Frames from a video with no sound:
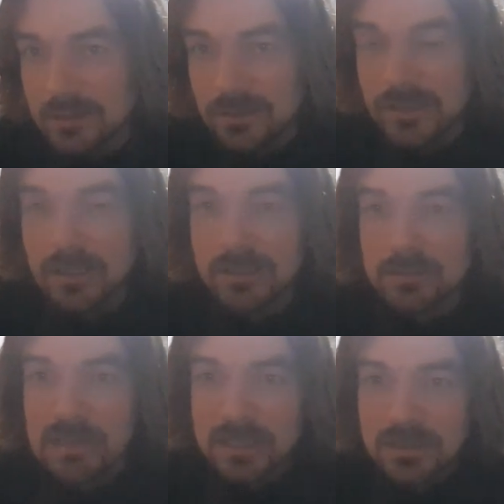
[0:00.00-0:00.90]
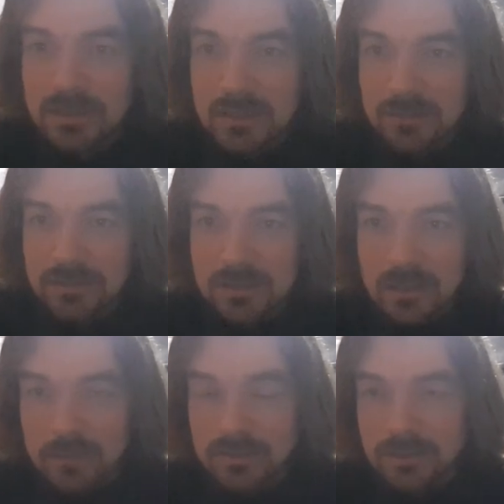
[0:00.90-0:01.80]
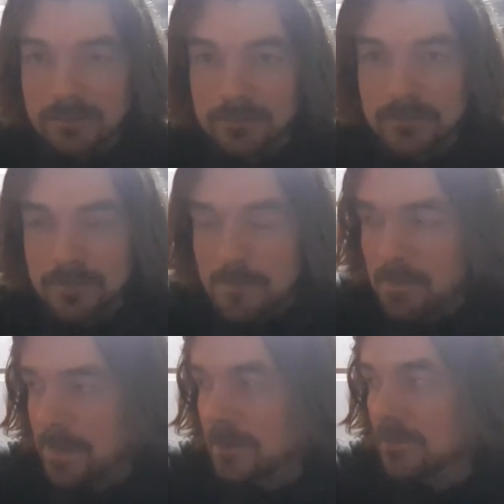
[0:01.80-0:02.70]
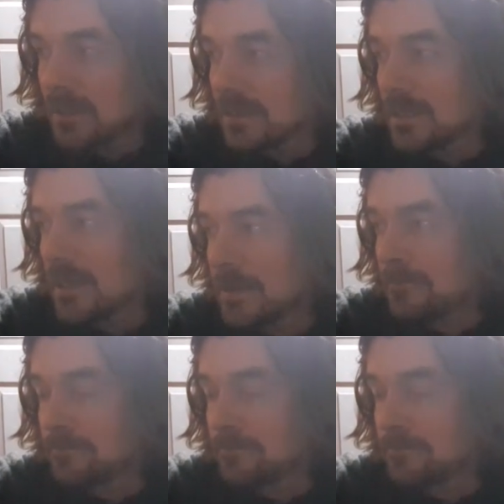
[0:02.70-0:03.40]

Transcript: cutting all the branches off and topping them. Well,